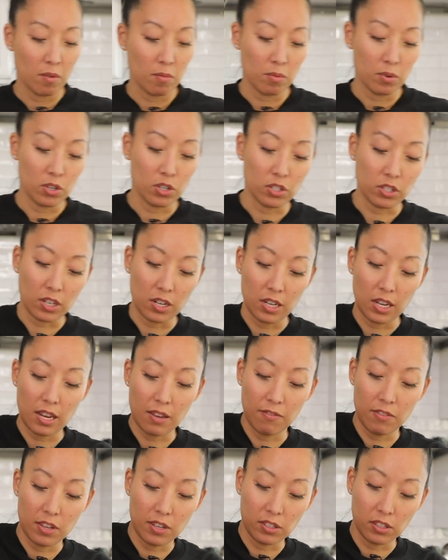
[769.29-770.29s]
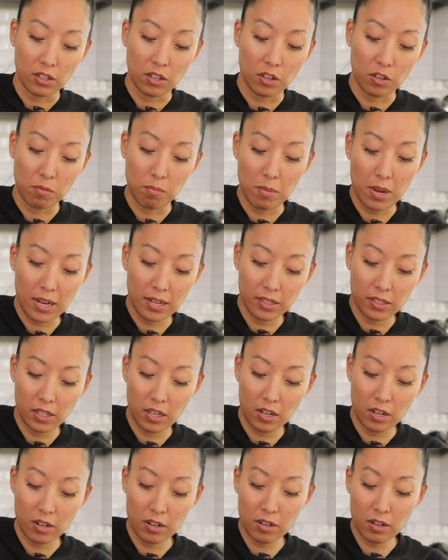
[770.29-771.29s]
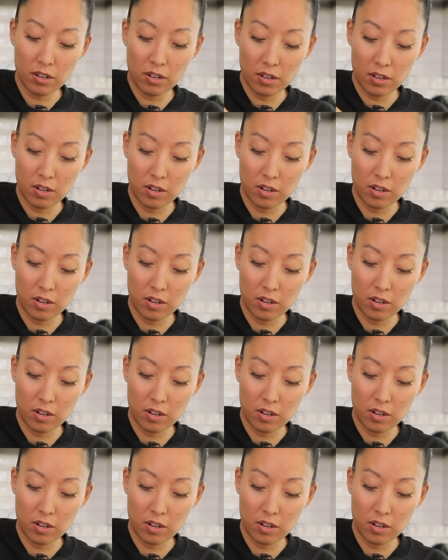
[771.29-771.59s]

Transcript: We're just going to give this a good mix here.